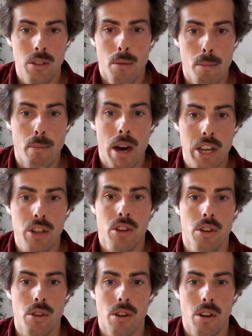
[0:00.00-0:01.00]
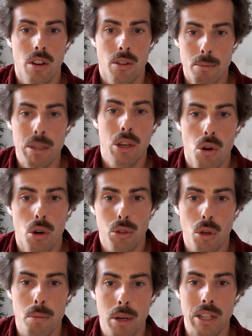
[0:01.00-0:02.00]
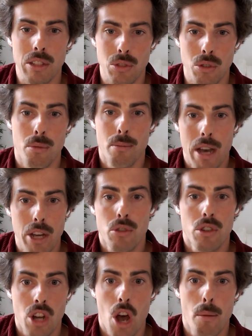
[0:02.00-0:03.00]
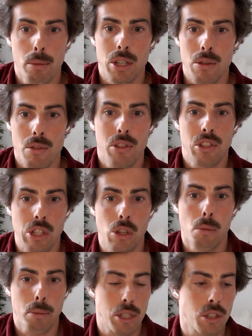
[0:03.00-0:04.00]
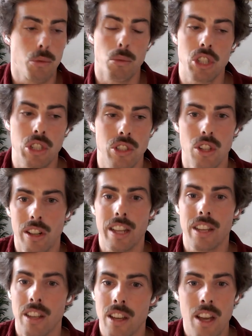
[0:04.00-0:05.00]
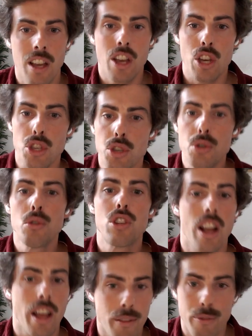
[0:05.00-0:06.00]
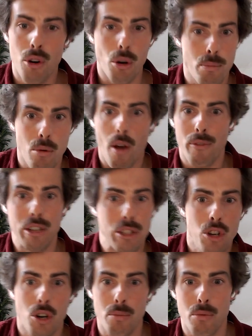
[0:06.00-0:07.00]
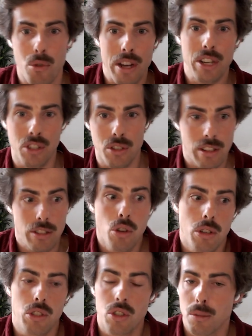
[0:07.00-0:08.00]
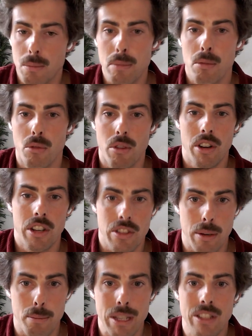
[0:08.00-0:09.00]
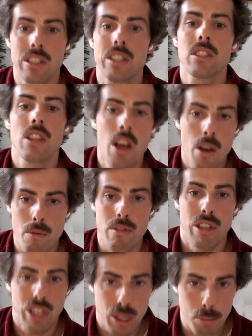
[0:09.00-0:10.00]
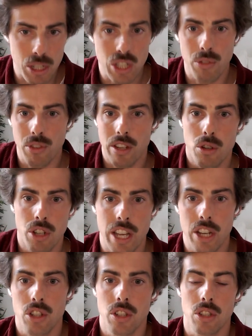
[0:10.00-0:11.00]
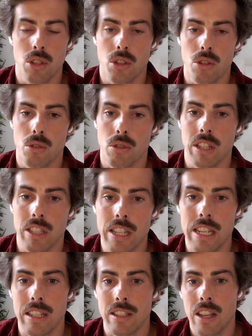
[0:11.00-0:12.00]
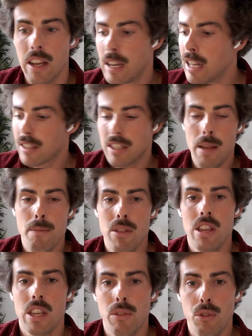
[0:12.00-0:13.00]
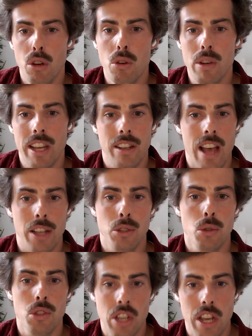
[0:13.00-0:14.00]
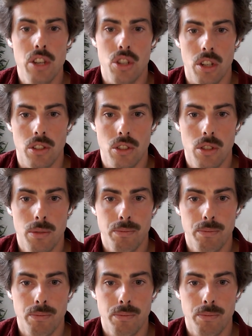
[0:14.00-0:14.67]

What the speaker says: micro entreprise, micro company with a single person, which is not like huge, like for-profit corporations. No, it's just people running their business with specific connection to concrete needs. Same thing if you look at associations.